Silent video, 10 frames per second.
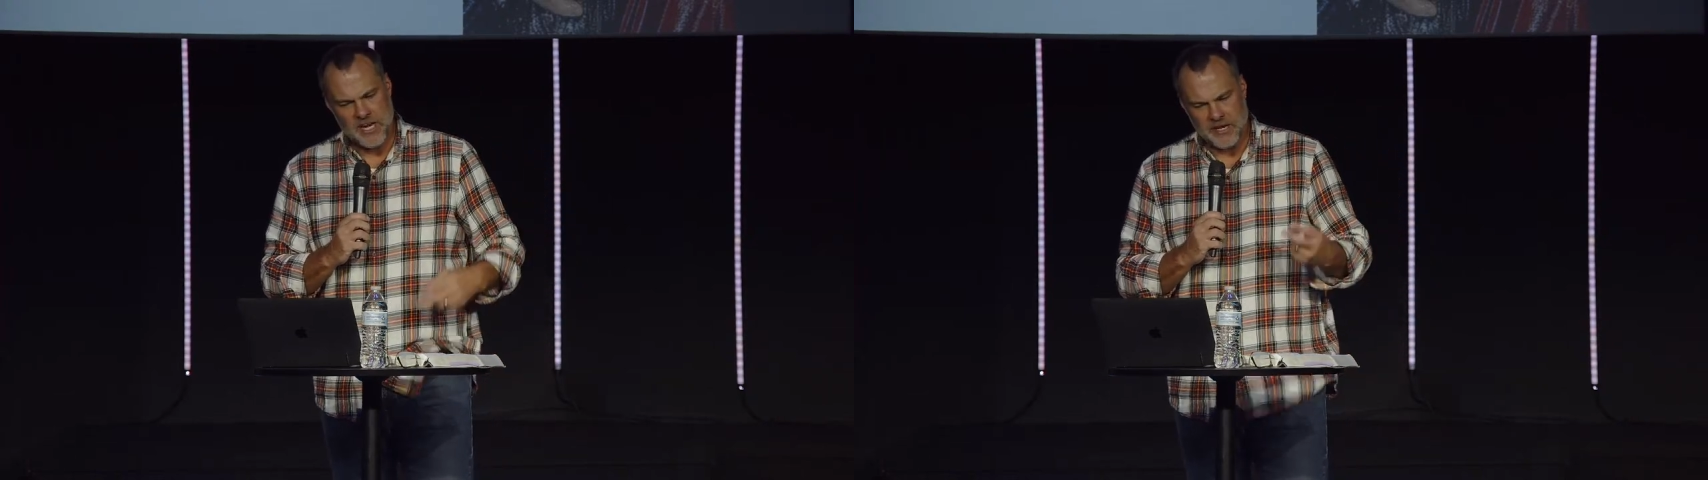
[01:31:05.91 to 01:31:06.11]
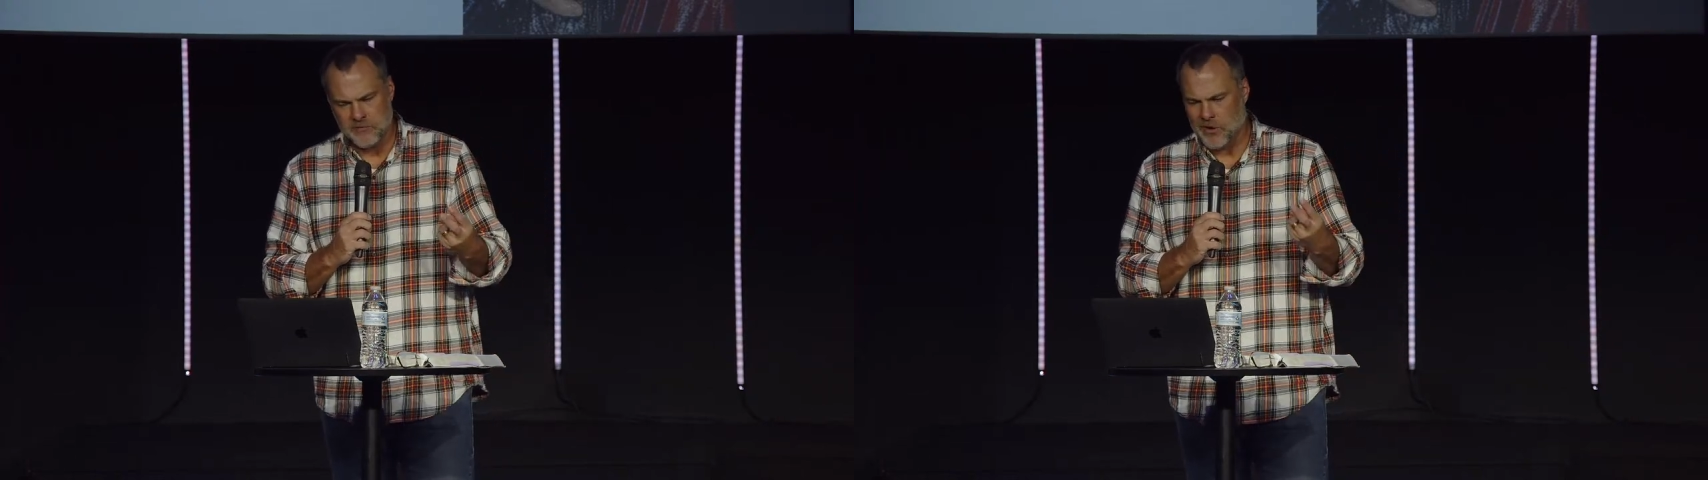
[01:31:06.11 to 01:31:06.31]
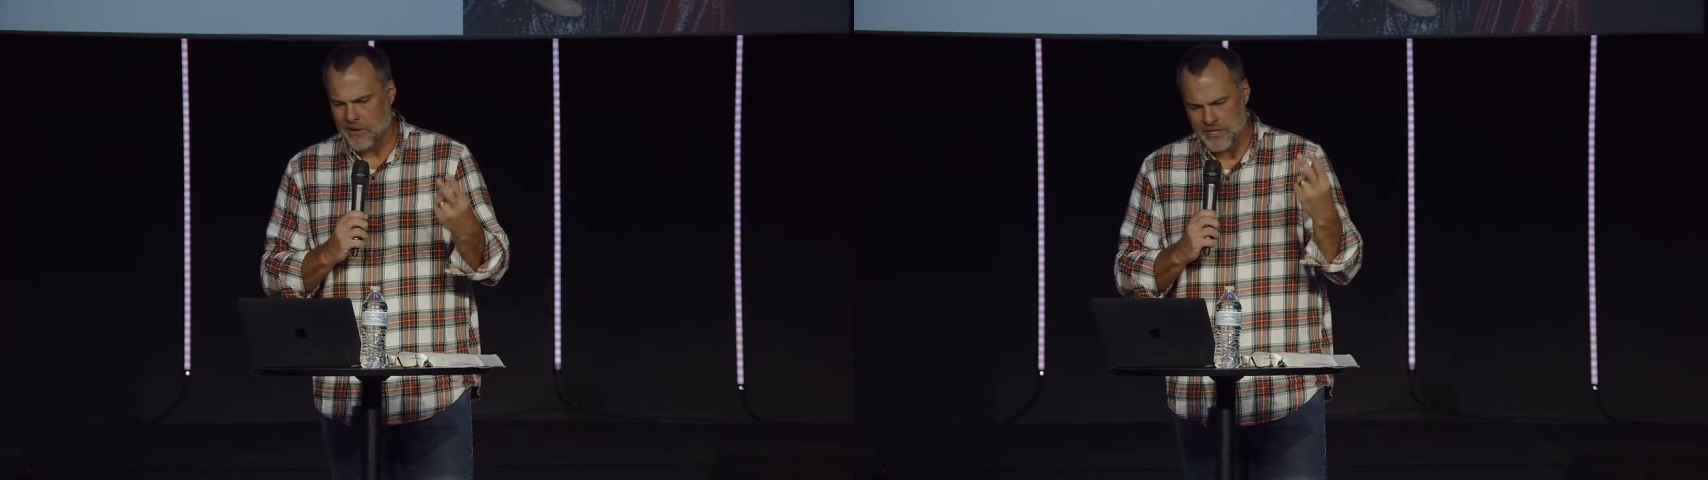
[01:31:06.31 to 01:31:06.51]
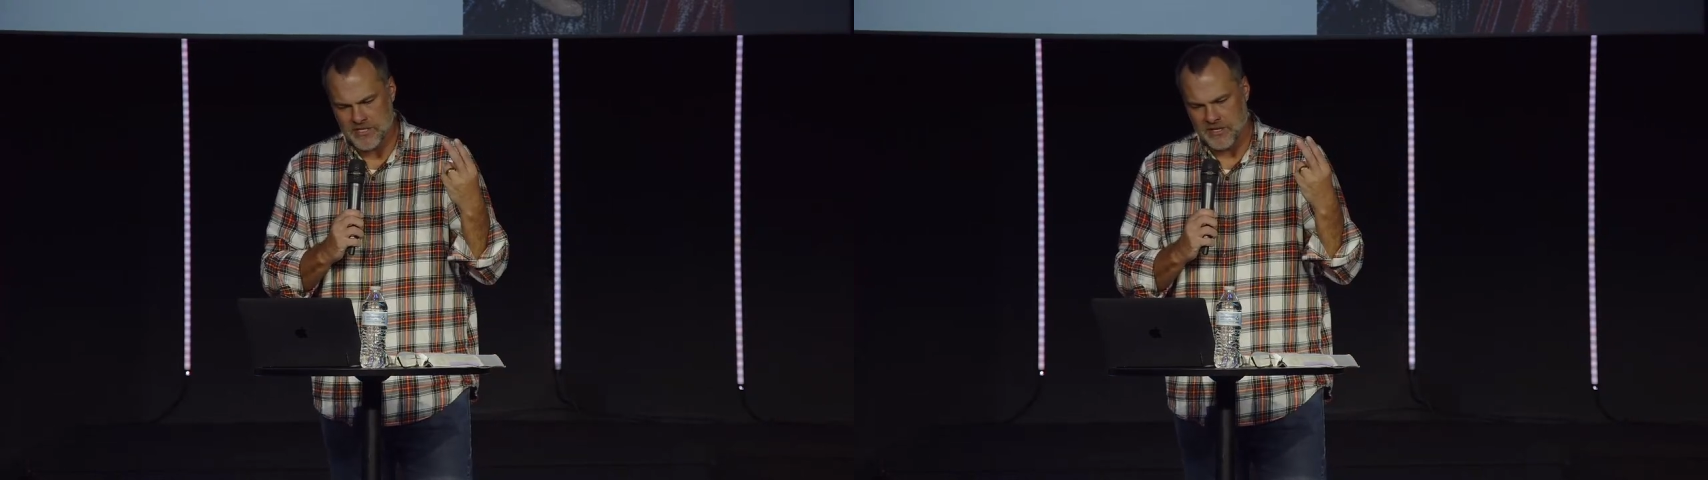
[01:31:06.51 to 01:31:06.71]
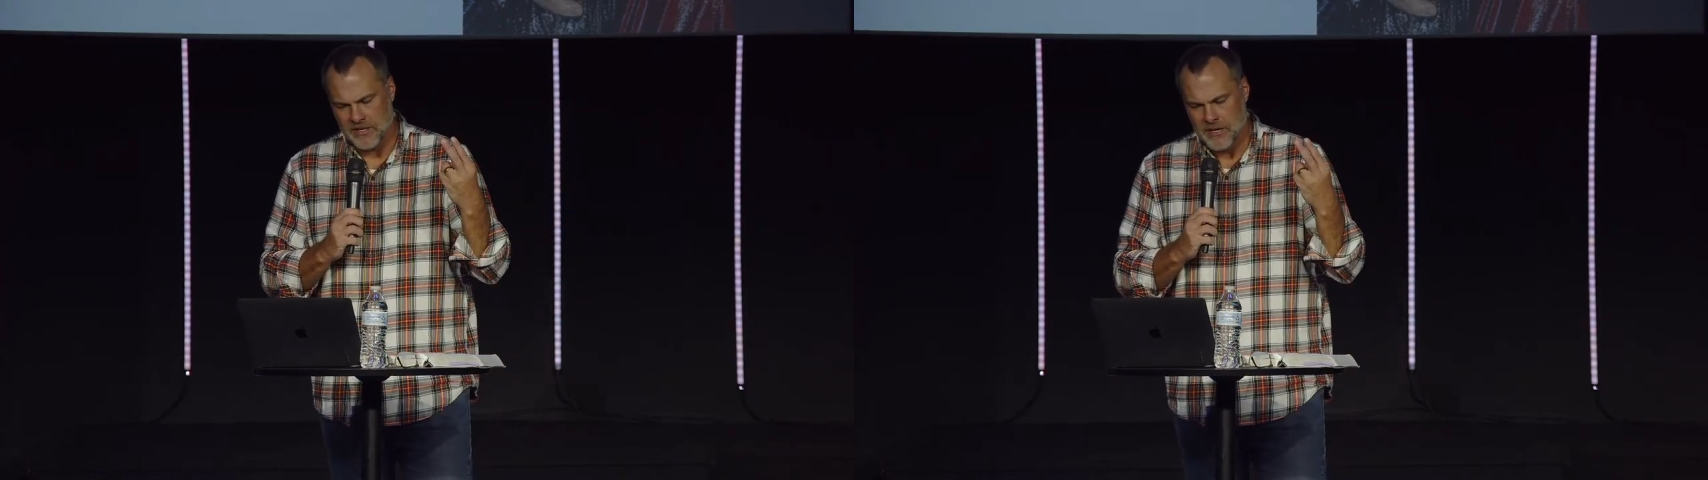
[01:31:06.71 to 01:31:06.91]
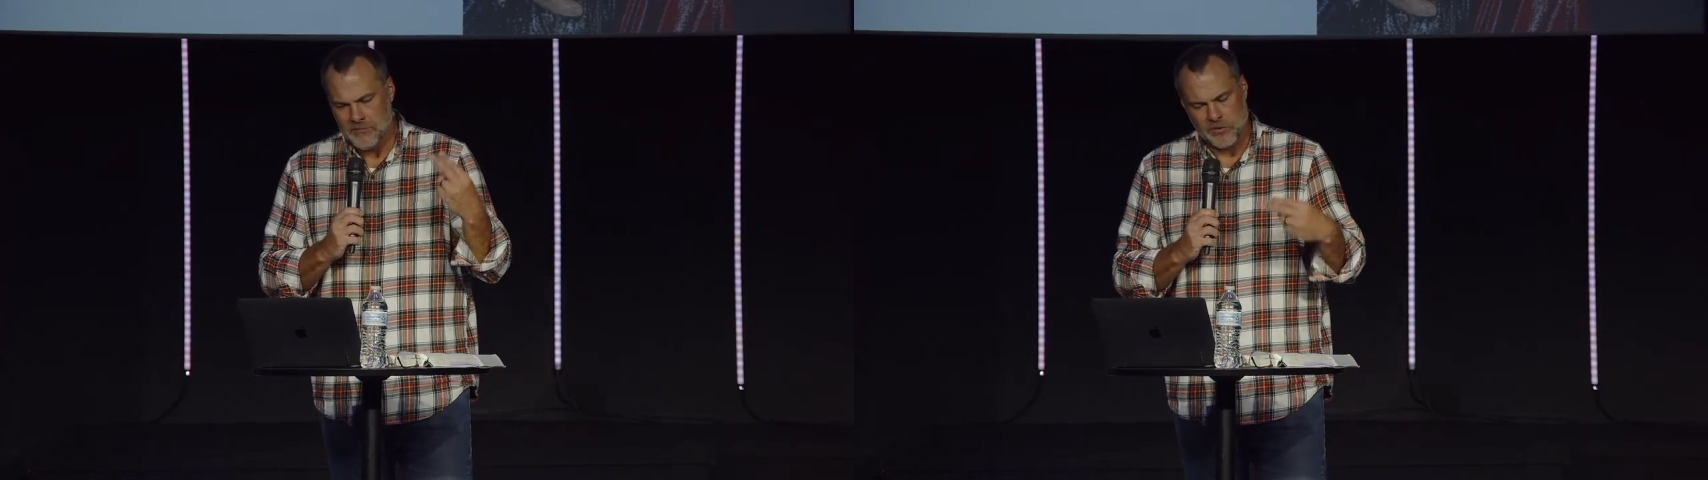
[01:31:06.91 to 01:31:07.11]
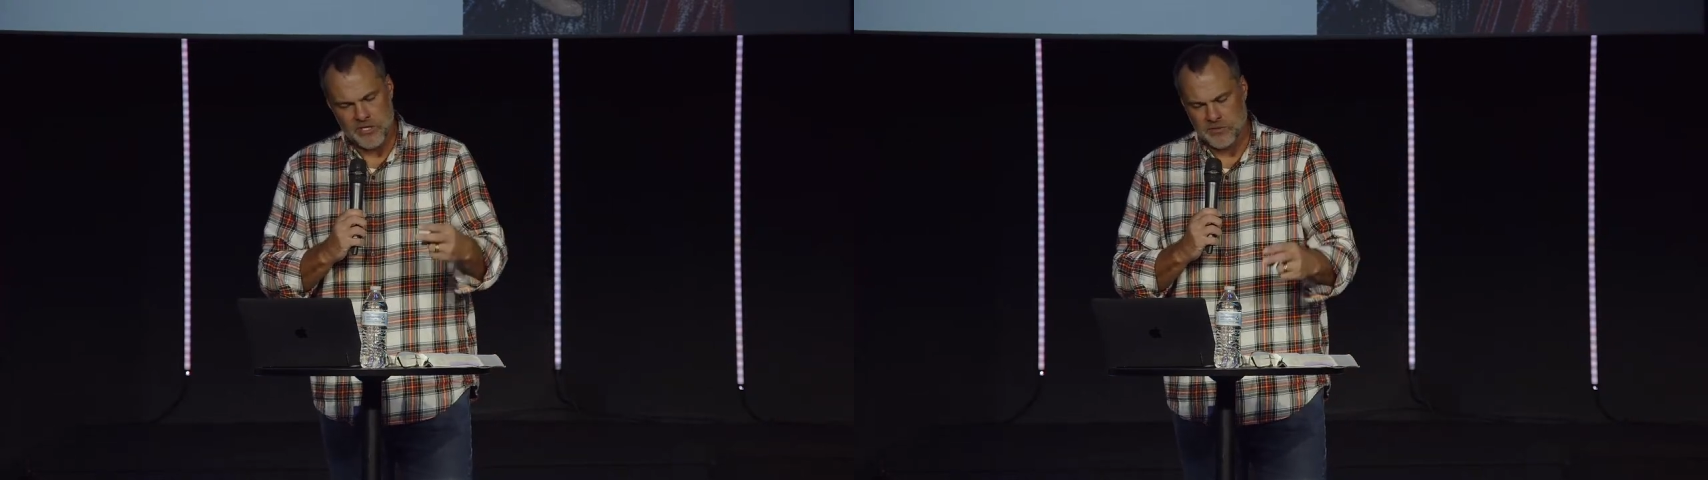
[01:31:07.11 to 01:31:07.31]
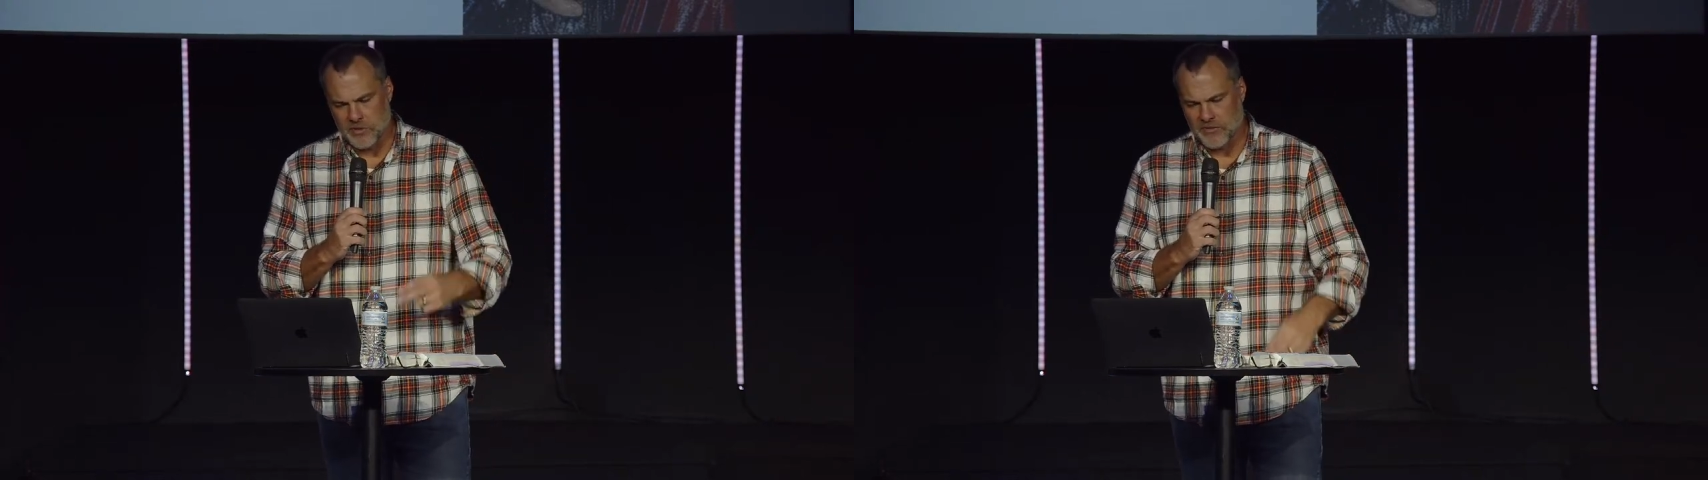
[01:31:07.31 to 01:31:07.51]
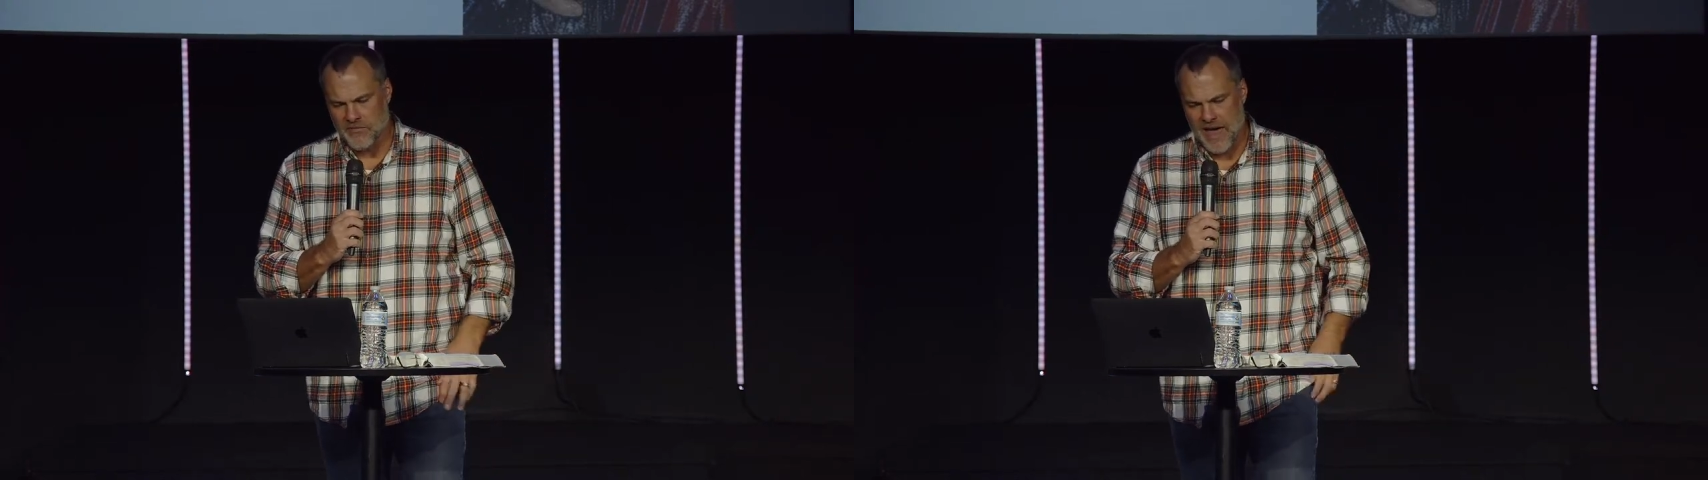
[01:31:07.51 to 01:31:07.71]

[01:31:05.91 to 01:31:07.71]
Second promise and principle to